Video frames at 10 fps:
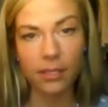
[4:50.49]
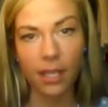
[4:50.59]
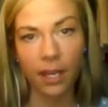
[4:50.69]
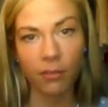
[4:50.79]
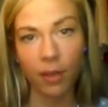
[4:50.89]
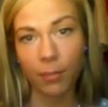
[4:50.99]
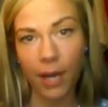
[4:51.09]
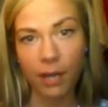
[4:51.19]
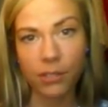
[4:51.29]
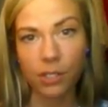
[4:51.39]
kind of like
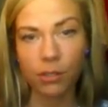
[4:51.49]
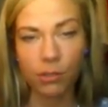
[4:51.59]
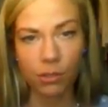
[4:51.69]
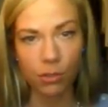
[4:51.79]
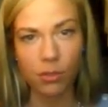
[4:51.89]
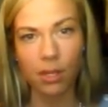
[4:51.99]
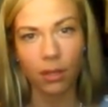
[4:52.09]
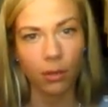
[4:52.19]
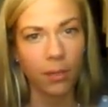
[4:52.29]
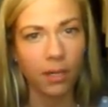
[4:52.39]
browns and neutrals with a
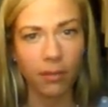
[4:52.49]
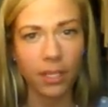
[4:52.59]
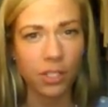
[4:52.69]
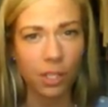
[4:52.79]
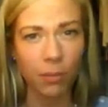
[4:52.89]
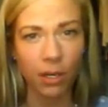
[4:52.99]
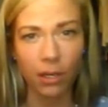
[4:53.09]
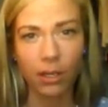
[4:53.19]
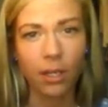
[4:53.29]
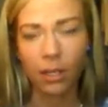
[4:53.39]
little bit of like
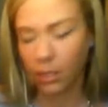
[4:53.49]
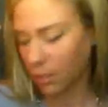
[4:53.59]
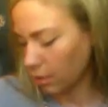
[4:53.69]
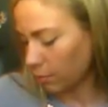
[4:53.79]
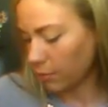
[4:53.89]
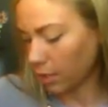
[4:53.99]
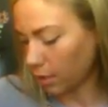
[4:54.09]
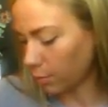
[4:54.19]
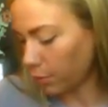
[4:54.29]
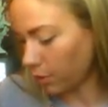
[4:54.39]
shimmer
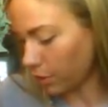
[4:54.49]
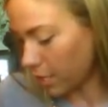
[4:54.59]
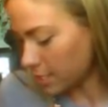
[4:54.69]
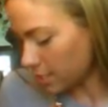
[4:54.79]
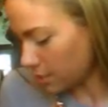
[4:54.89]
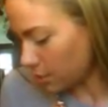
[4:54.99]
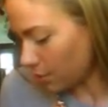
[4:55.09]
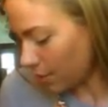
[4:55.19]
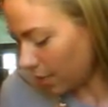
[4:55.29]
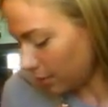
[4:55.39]
pearlescence
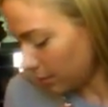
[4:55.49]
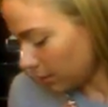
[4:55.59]
to it.